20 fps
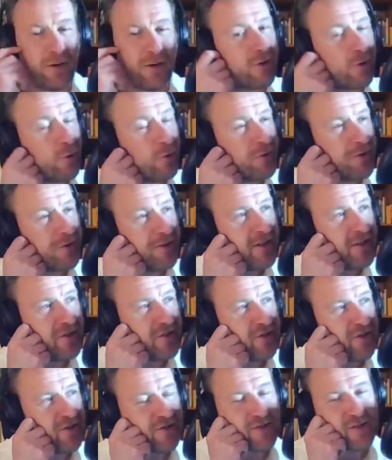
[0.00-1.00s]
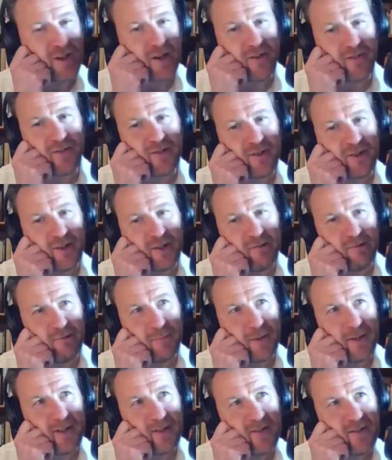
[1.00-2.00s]
recording this just after the
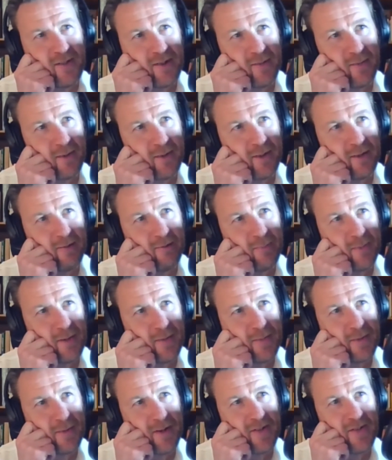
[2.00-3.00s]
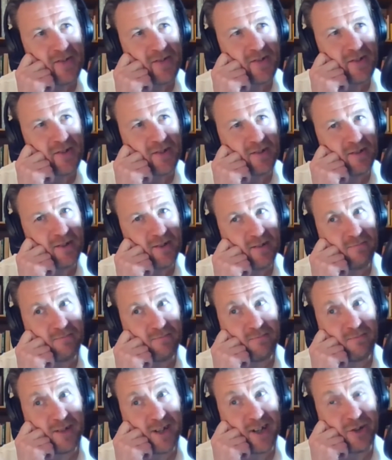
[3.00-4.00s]
Europeans, aren't we? The European Masters,
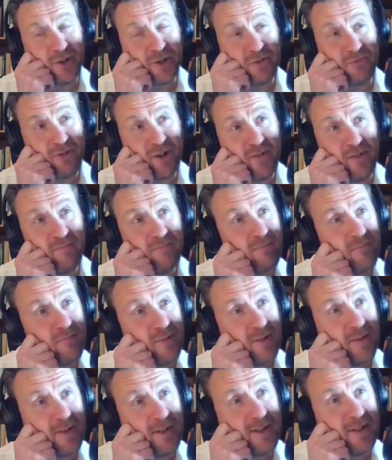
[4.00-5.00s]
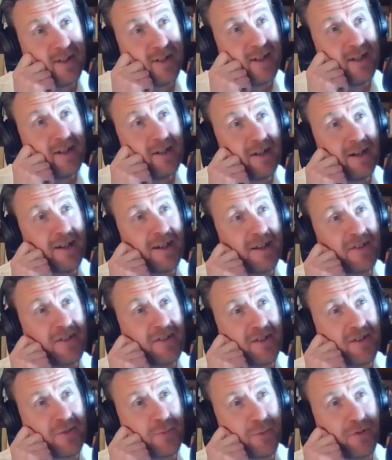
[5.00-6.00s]
and had a good run. I mean, I guess
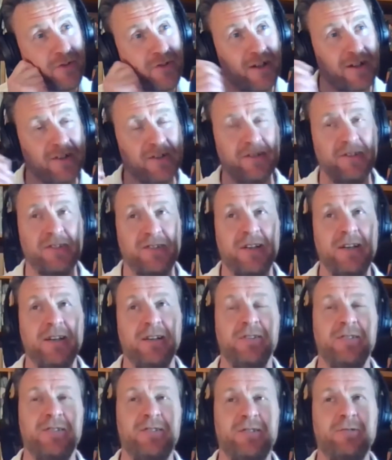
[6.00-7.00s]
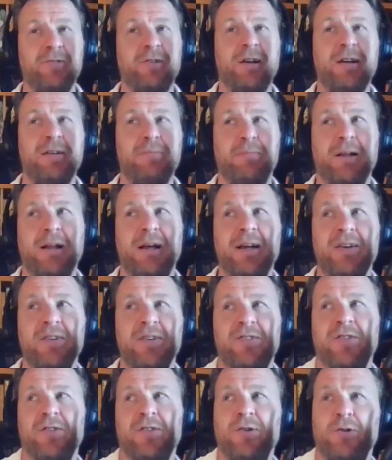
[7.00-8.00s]
that's what's nice to see. You're still getting
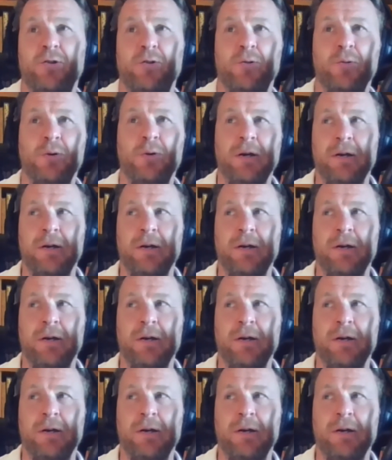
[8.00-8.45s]
players who,